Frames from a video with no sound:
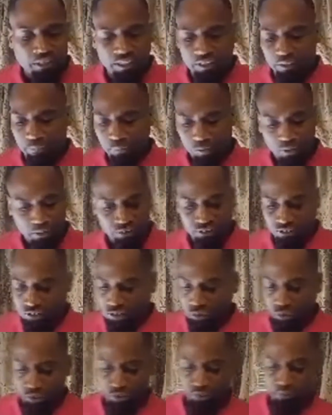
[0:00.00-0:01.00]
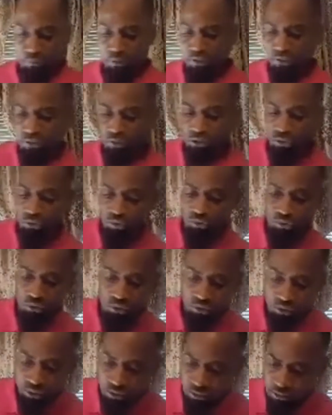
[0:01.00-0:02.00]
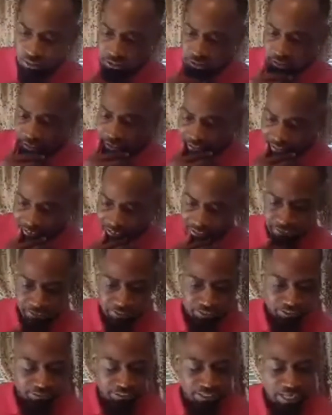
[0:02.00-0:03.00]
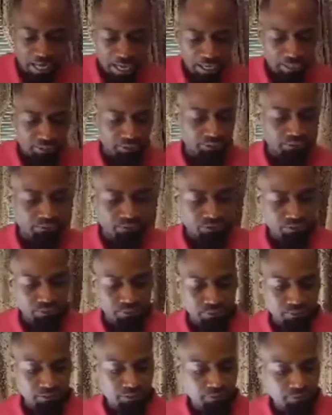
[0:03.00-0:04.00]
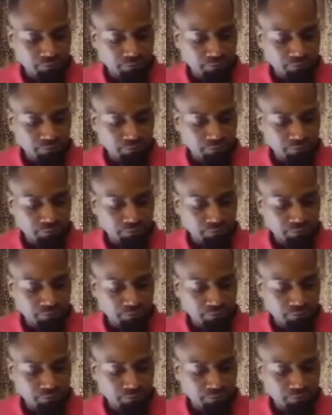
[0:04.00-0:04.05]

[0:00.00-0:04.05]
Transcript: and the precious Holy Spirit who leads and guides us.